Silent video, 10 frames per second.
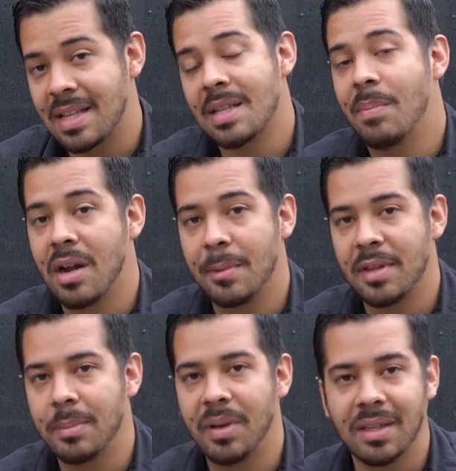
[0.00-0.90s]
at the bottom of
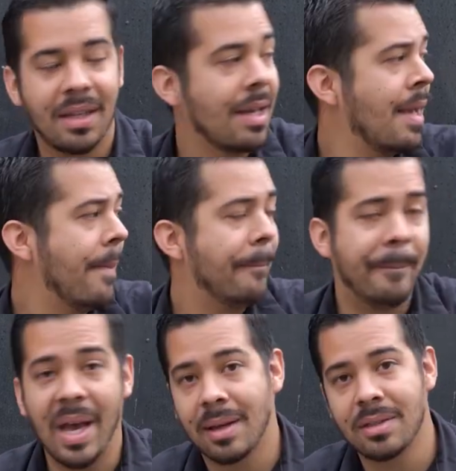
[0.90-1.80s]
the bucket
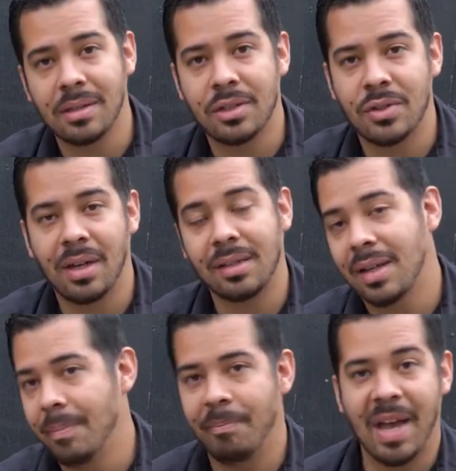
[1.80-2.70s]
back onto your truck,
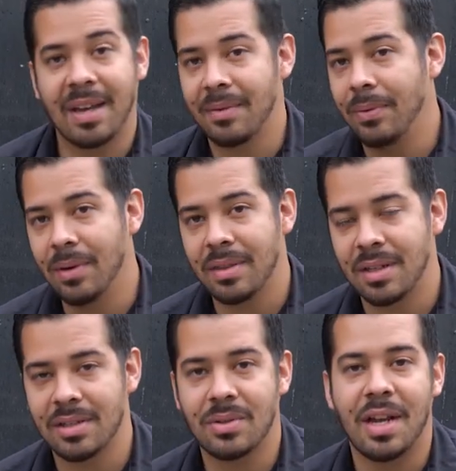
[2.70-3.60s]
back and forth,
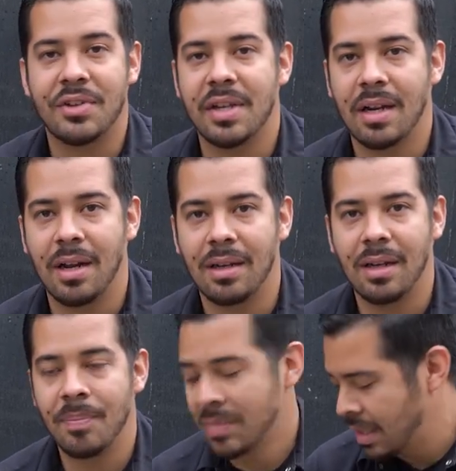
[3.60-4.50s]
and scratching it all
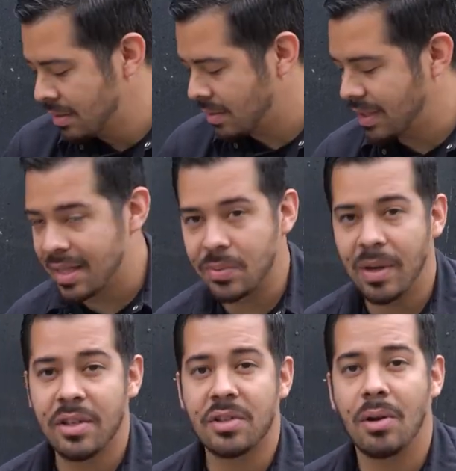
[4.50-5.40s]
up. So that's why
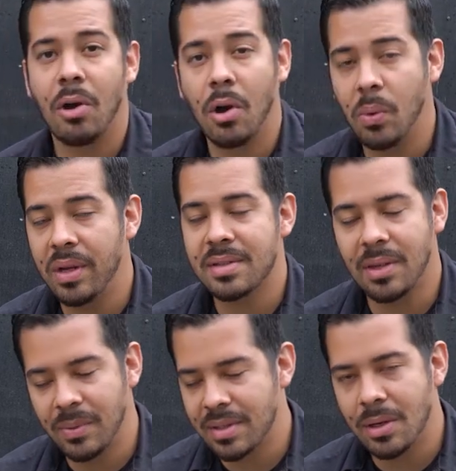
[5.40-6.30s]
you should always,
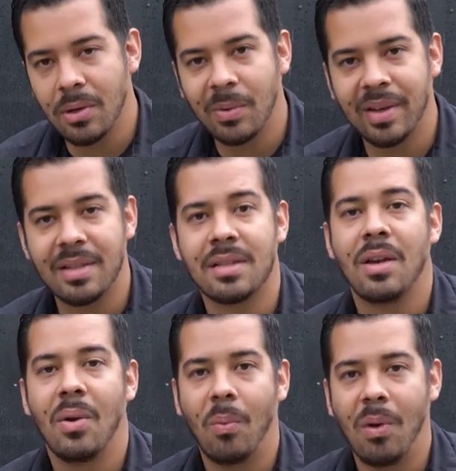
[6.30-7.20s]
always, always
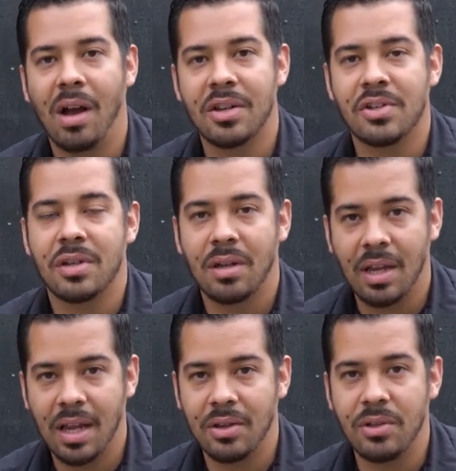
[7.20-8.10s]
wash
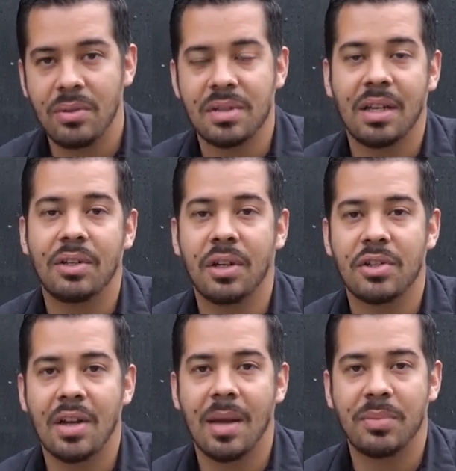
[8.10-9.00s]
and use a dirt
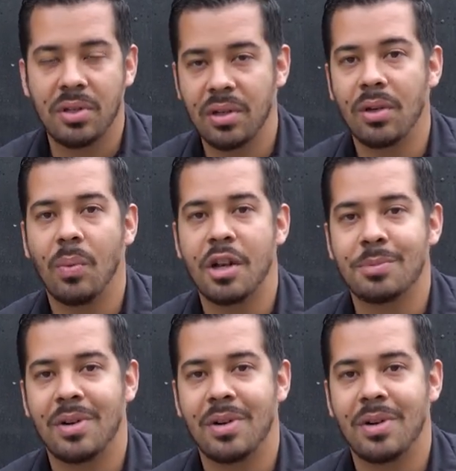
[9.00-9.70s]
trap during your wash